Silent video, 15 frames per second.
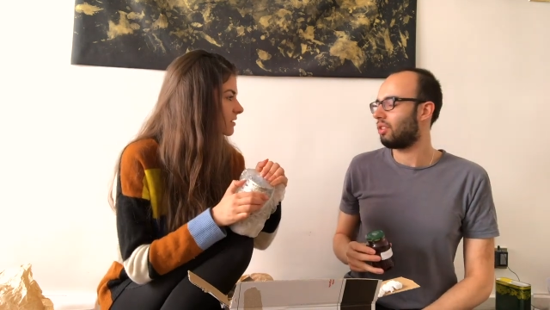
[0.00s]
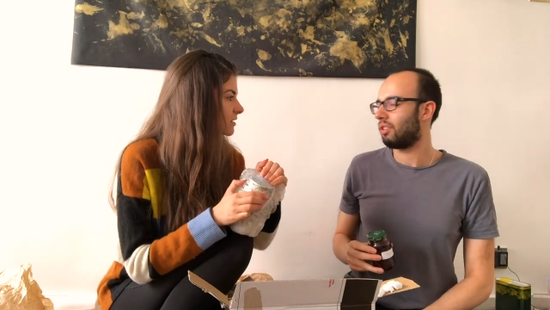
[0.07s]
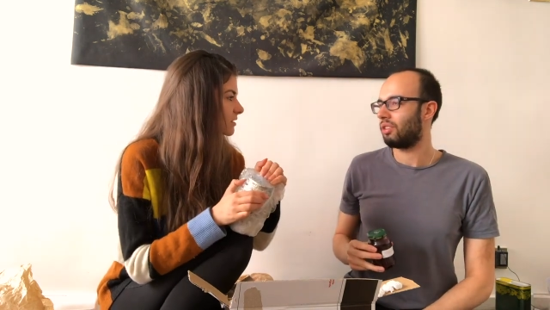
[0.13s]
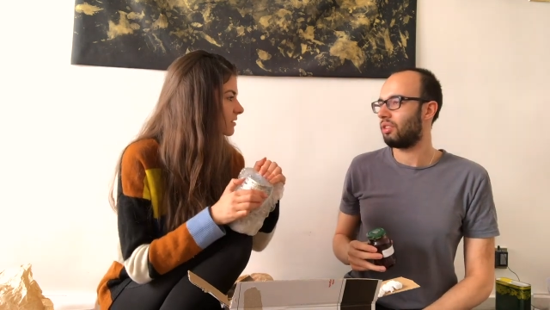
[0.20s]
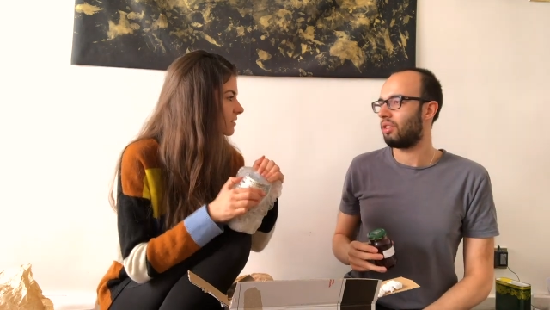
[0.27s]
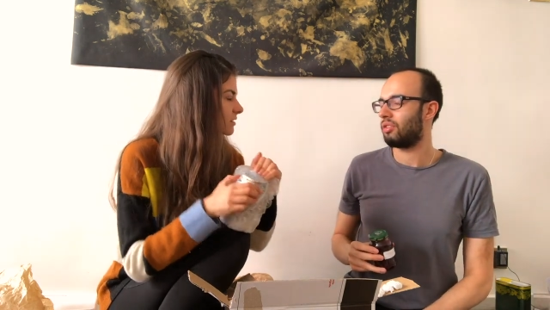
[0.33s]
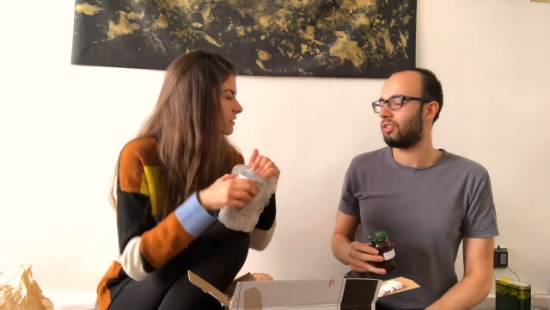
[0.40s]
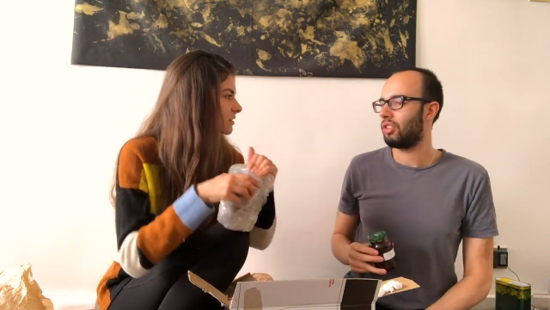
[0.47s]

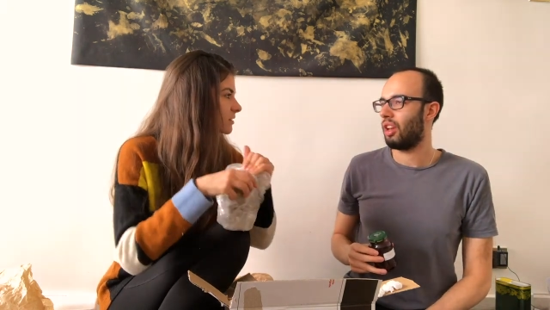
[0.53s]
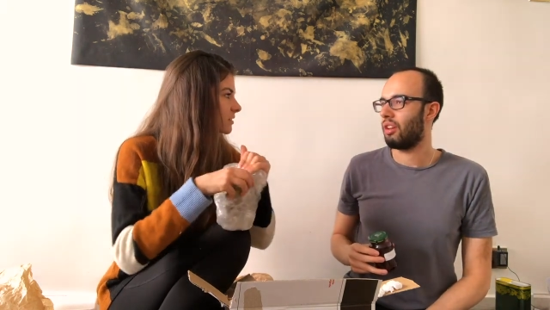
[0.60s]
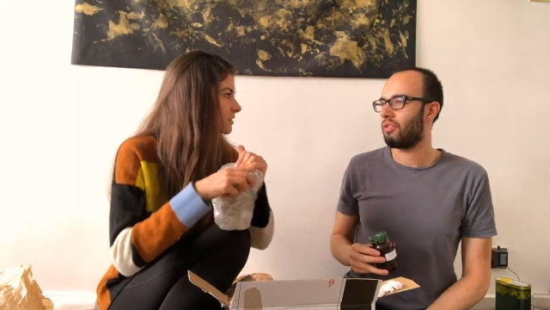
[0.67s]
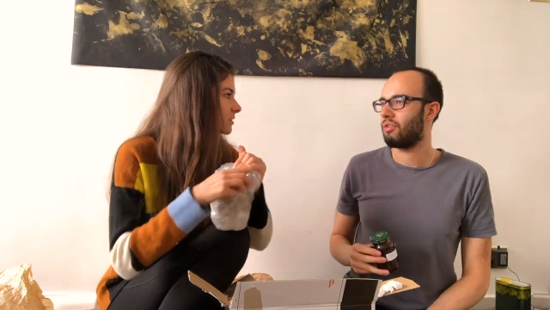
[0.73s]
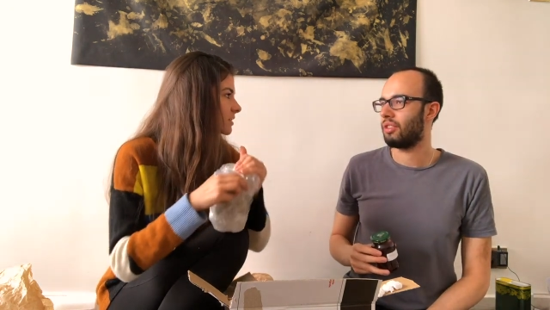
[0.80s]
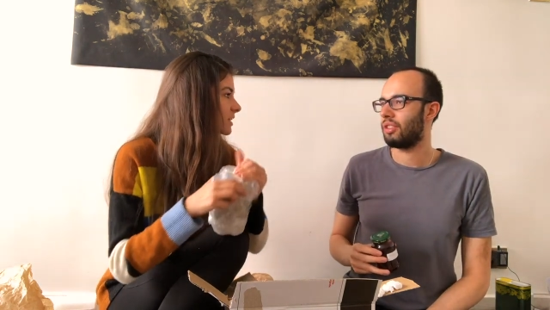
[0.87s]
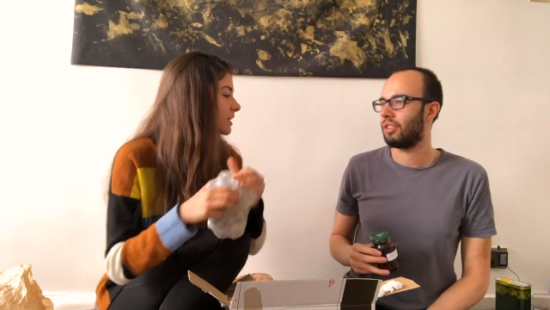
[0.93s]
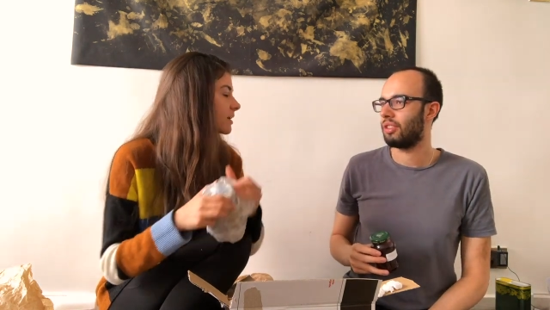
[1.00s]
Speaker 1: It's not
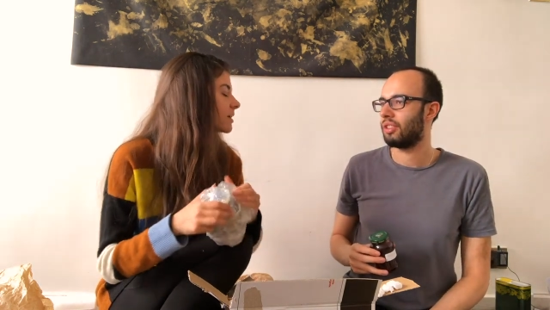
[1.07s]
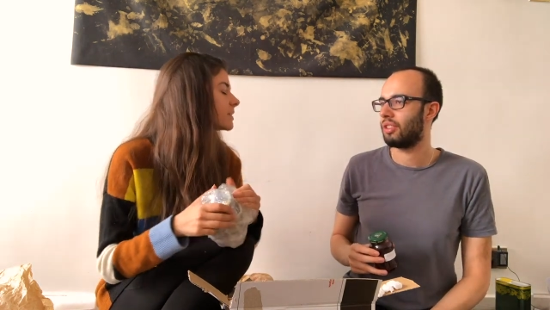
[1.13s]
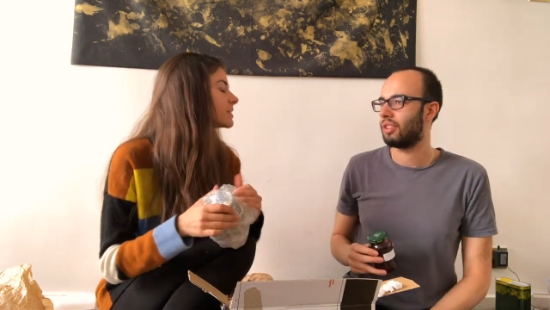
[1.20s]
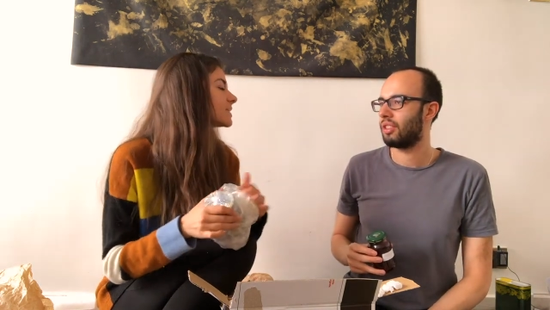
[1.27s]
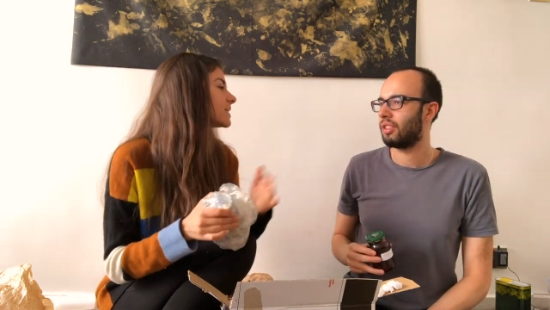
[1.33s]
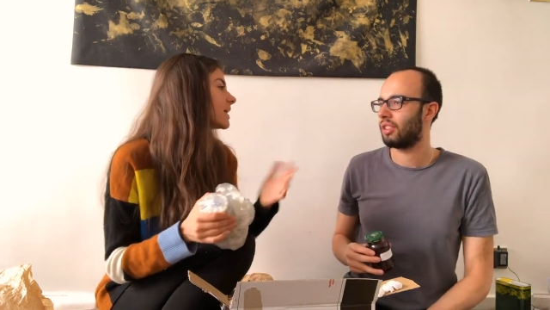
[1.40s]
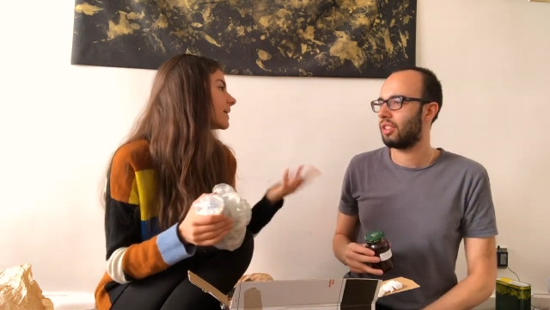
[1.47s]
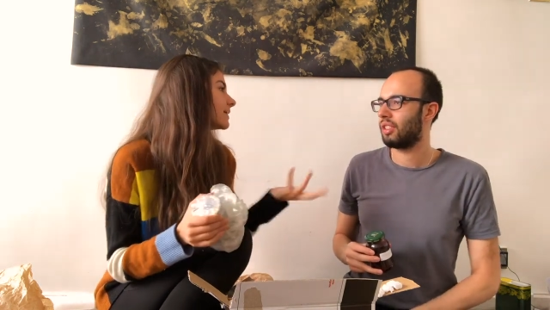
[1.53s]
cherries.
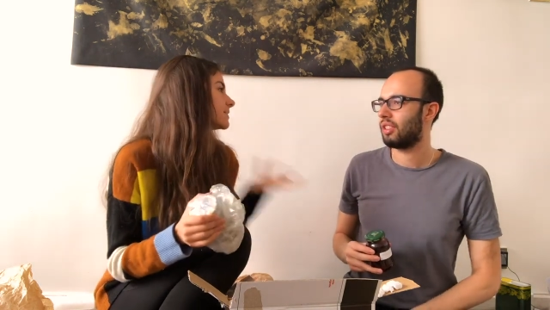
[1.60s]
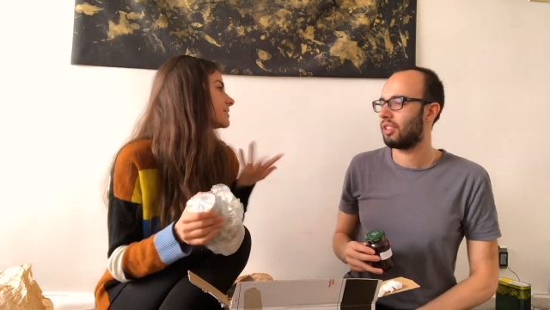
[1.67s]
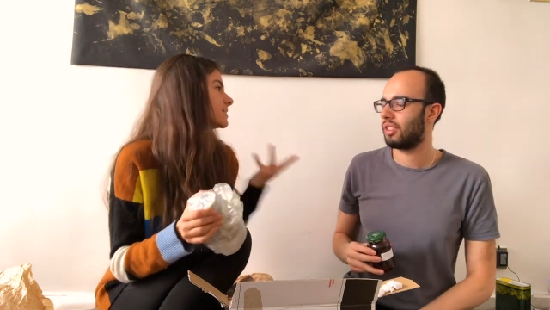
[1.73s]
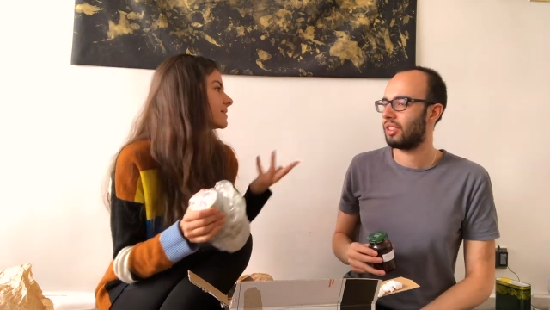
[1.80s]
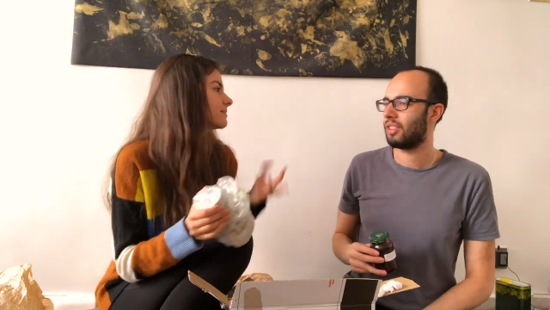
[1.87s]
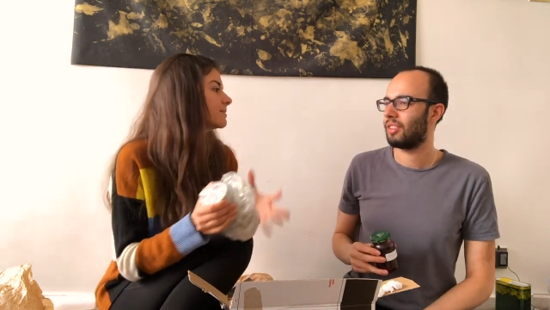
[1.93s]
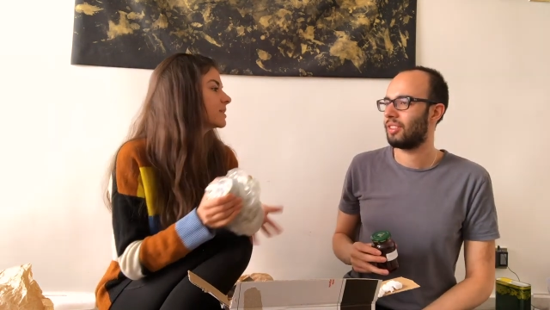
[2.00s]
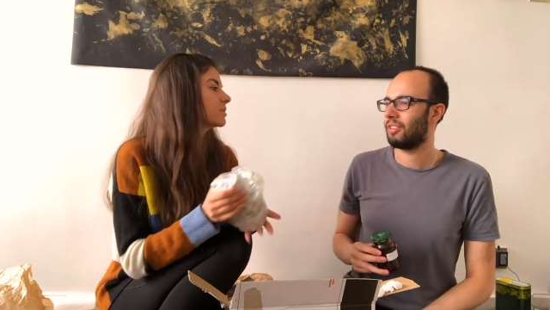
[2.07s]
Speaker 2: It's like
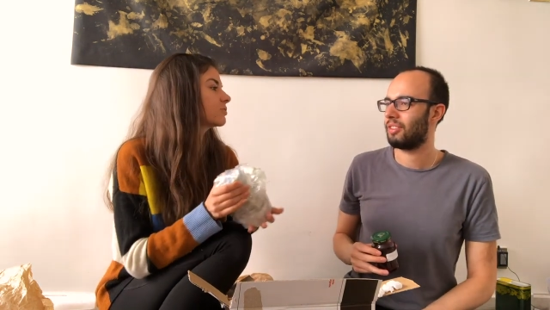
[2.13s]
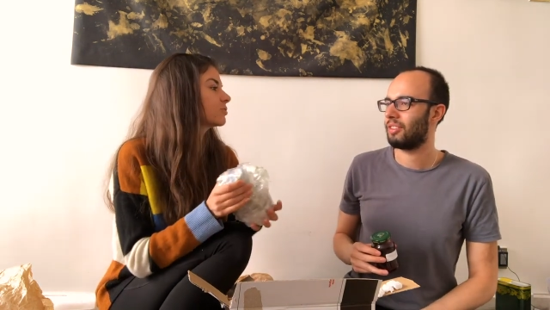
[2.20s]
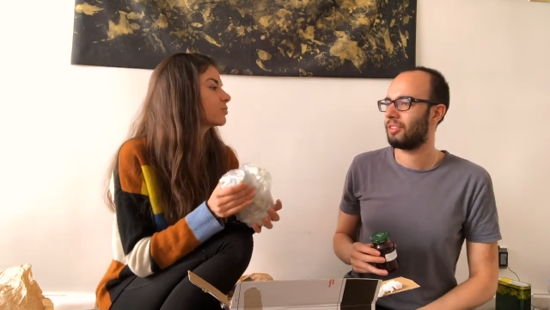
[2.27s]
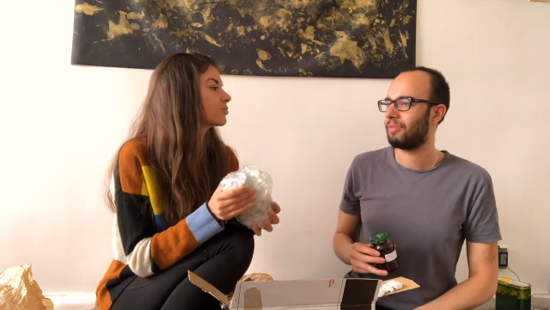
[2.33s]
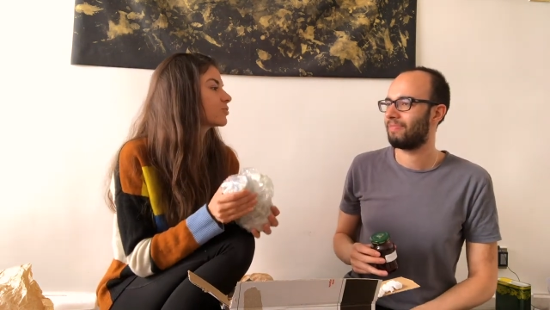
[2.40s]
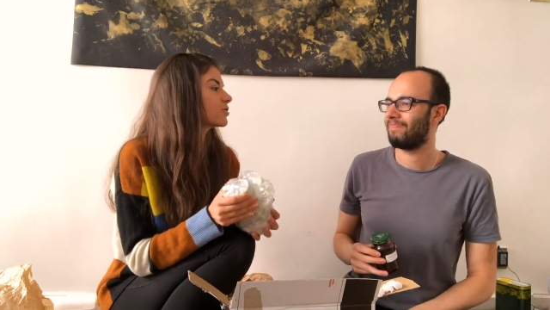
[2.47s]
similar to